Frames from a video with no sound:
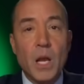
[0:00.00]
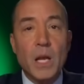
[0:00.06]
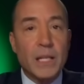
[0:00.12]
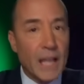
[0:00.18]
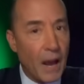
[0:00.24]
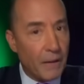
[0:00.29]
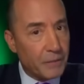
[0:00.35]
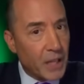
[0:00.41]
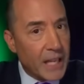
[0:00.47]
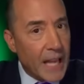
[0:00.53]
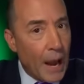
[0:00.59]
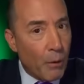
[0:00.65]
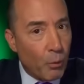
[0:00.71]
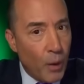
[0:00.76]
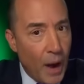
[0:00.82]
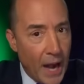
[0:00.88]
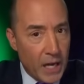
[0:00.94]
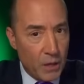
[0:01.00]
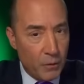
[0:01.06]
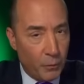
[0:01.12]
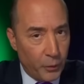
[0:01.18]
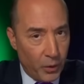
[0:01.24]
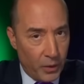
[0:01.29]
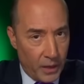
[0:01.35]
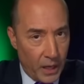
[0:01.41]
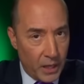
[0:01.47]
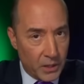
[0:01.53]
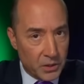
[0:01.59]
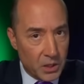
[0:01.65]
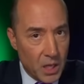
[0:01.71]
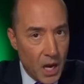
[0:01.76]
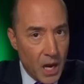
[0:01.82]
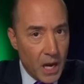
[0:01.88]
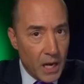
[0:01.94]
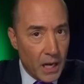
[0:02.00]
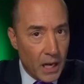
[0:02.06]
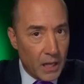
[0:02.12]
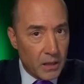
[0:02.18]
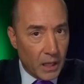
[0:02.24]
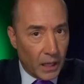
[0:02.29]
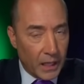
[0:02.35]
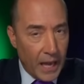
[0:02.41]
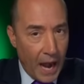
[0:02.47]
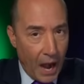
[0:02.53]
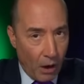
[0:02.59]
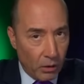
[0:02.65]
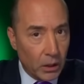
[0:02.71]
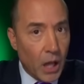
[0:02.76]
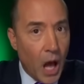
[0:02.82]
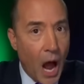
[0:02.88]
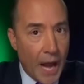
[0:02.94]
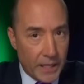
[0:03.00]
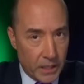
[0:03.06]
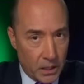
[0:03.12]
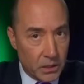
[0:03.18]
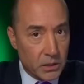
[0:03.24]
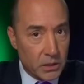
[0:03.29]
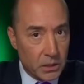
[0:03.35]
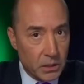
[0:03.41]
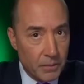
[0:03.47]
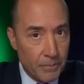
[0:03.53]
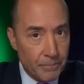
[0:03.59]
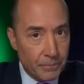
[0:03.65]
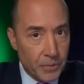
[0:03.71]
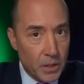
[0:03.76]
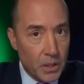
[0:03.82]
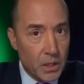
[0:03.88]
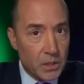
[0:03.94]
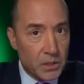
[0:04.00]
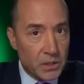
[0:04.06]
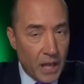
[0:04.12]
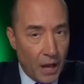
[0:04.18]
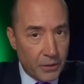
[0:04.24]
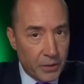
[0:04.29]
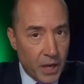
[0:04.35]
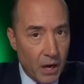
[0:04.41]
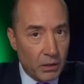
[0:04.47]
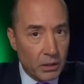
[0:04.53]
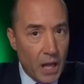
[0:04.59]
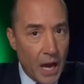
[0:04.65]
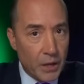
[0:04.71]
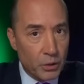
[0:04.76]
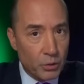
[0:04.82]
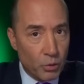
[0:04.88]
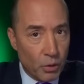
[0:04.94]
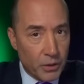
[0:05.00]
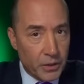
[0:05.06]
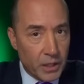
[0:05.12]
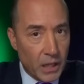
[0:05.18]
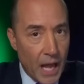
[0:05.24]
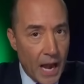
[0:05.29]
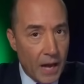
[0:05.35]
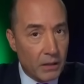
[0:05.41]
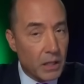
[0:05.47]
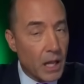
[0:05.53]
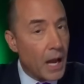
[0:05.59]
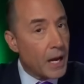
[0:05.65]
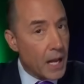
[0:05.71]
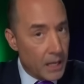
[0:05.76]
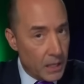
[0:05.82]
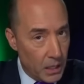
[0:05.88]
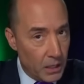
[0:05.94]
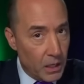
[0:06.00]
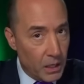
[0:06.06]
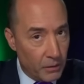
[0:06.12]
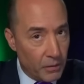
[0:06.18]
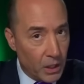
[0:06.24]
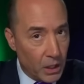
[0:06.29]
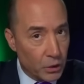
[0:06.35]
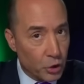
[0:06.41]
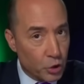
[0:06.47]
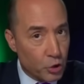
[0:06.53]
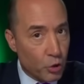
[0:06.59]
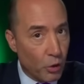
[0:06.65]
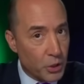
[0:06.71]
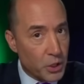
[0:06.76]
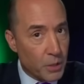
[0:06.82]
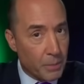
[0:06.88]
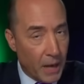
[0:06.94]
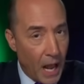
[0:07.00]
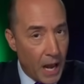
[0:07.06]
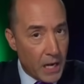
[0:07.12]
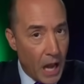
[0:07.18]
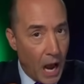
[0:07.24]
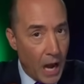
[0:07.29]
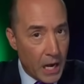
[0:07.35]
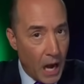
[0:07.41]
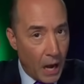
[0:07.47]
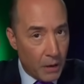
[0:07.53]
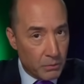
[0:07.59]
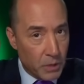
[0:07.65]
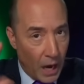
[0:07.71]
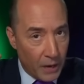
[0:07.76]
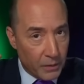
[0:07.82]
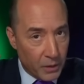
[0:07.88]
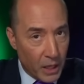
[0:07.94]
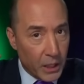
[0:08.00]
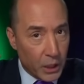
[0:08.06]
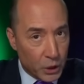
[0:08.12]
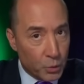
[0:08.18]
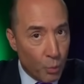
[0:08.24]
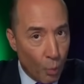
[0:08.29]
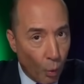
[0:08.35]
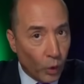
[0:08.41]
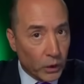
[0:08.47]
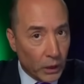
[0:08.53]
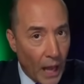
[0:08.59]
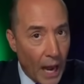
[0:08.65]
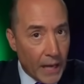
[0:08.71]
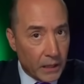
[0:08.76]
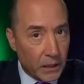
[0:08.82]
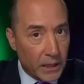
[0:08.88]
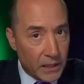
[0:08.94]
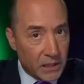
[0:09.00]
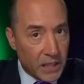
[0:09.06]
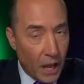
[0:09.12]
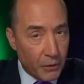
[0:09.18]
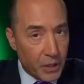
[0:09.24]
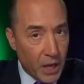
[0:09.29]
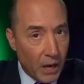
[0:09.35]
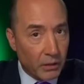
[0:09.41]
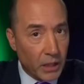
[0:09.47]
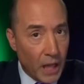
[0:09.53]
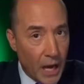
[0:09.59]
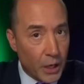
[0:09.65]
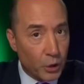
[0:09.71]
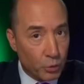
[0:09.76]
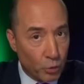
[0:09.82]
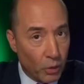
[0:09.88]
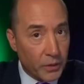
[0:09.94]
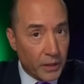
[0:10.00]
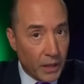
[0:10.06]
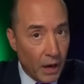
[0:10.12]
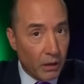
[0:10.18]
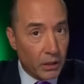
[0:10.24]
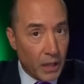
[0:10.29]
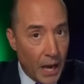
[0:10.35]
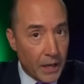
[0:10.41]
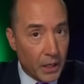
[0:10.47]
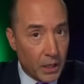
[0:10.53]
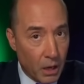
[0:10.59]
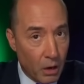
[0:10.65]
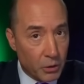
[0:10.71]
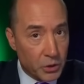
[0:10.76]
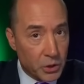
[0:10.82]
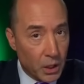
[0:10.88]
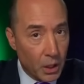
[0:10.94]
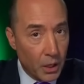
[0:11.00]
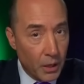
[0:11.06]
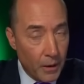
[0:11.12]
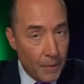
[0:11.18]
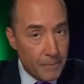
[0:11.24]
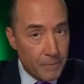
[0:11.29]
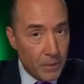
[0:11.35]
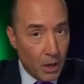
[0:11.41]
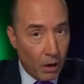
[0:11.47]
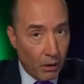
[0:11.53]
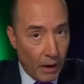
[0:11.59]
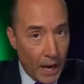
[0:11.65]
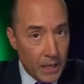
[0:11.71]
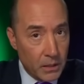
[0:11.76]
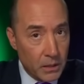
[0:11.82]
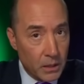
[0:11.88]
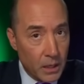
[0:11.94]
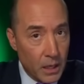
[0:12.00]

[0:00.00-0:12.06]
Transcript: You have to get ready for this in the Carolinas. South Carolina, North Carolina, e even in the Georgia, but I, I, I think it's more likely South Carolina, North Carolina coast. All right.